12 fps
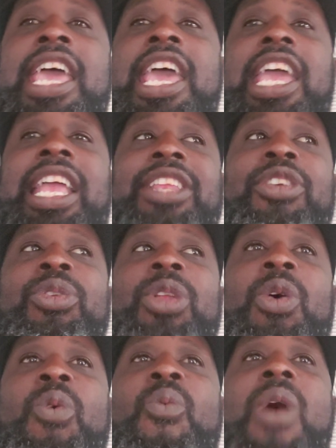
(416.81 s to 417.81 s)
And you
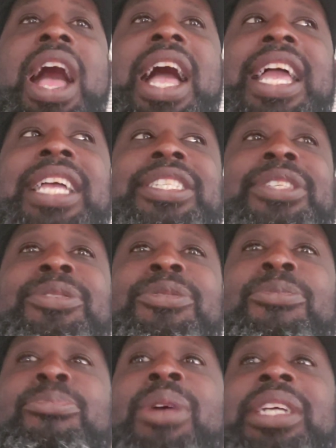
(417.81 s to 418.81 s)
know why it's
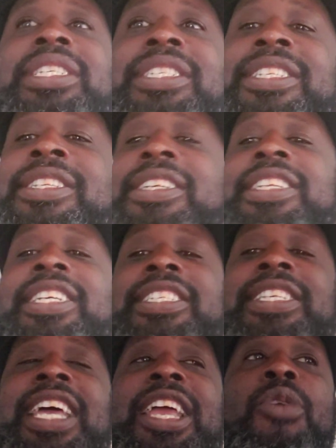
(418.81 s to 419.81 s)
precious to this
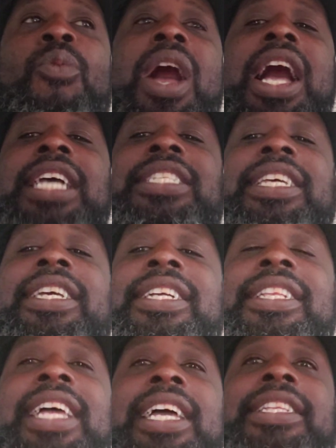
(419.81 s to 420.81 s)
second. Why is it
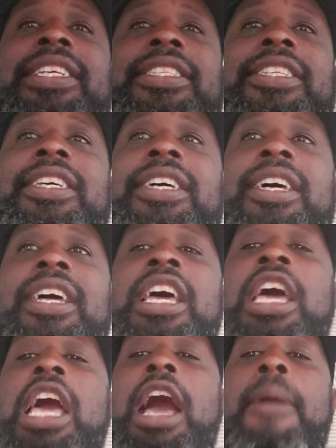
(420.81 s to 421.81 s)
connected to
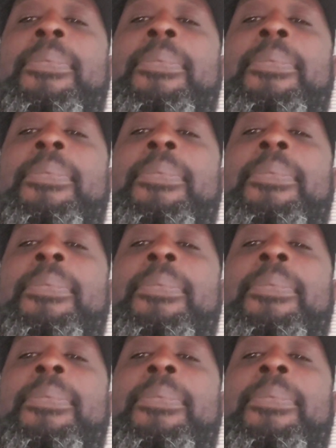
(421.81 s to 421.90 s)
a